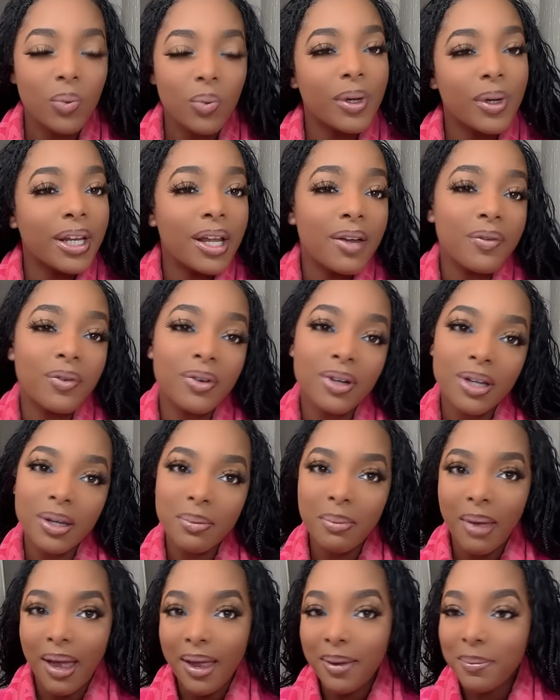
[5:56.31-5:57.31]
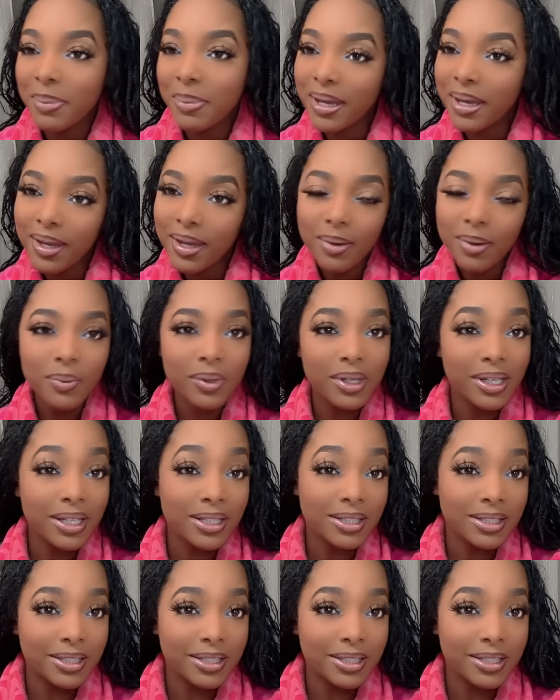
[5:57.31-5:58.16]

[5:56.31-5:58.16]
whatever it might be when it's